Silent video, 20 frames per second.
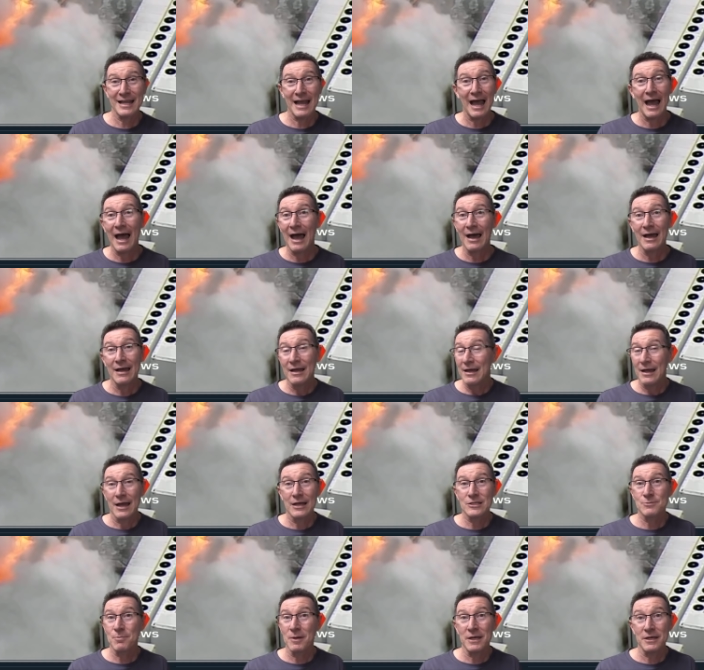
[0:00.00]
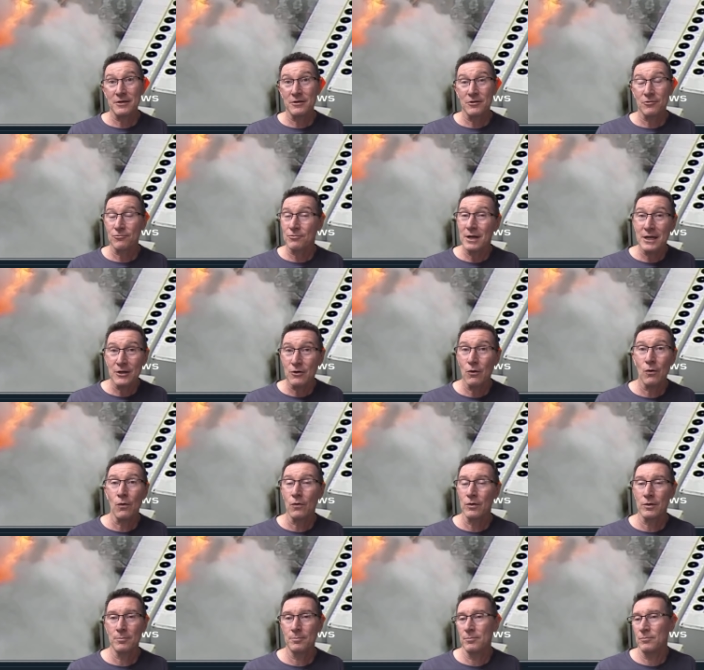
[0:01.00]
car, has been
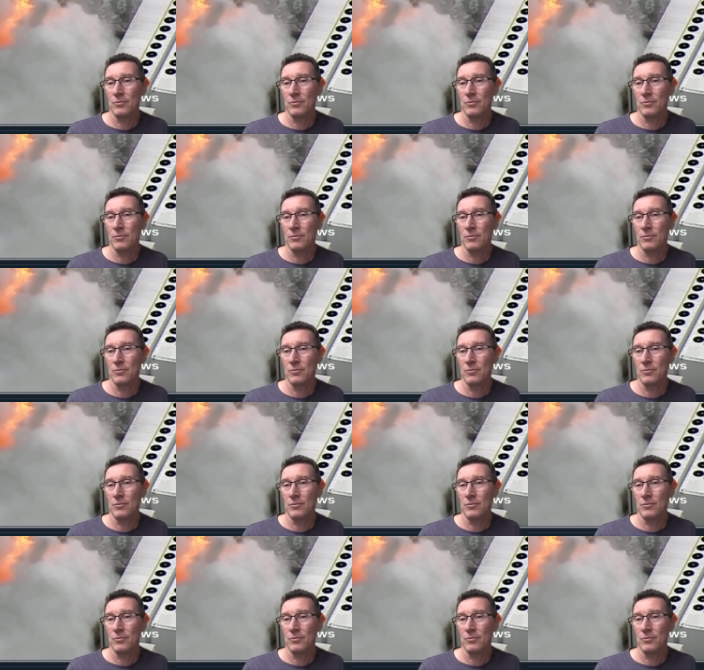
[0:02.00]
recalled.